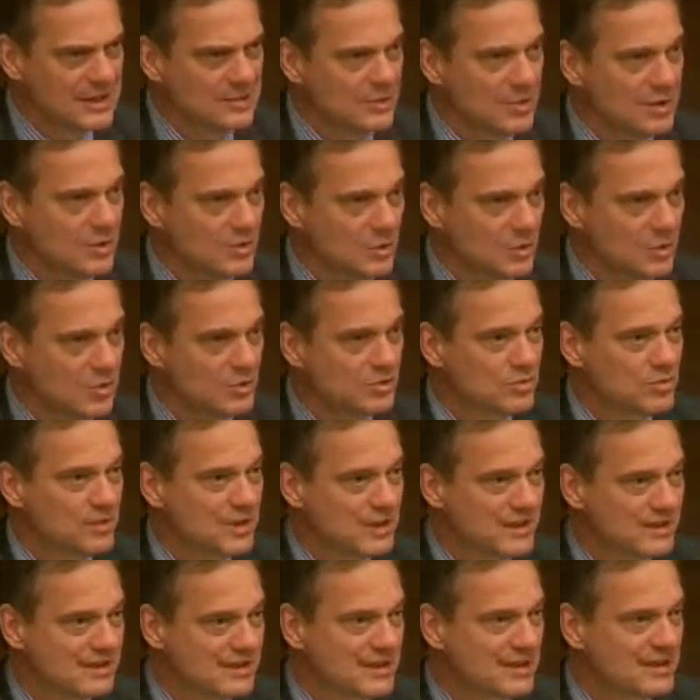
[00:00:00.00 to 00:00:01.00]
but only to the
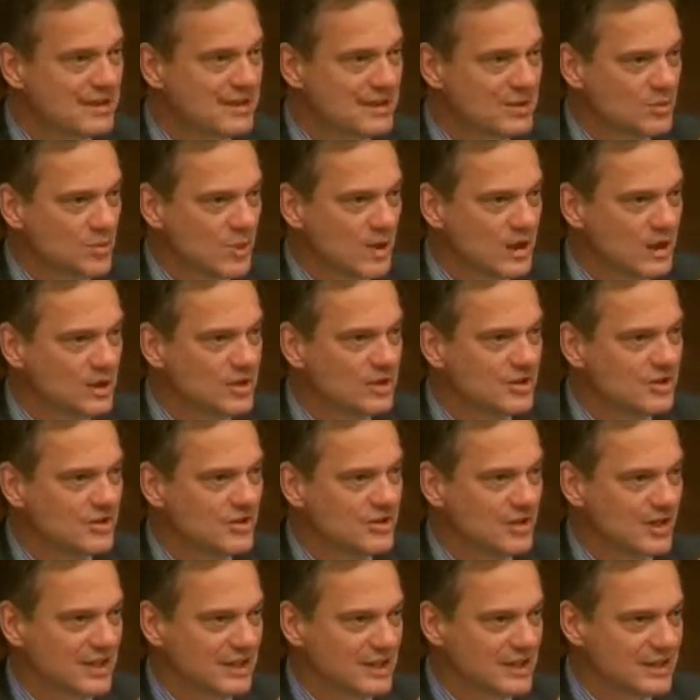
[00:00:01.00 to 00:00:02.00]
extent that
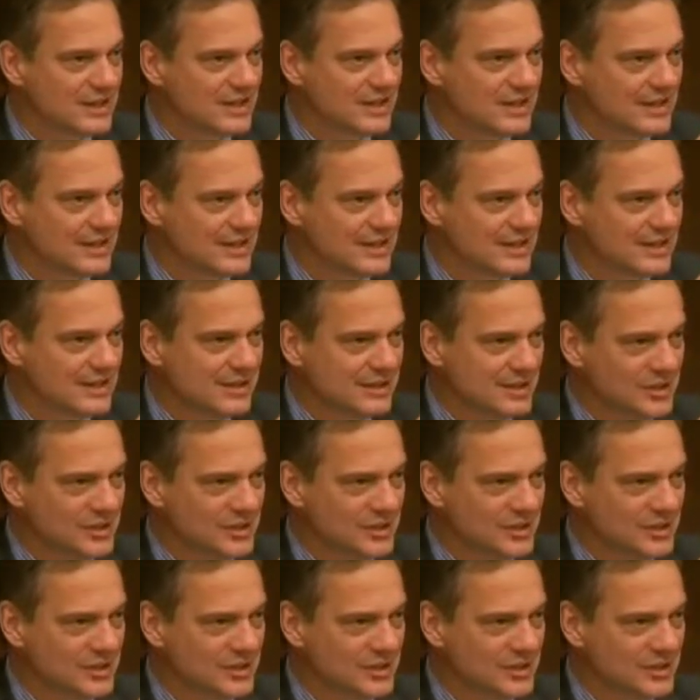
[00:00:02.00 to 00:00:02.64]
wages in Italy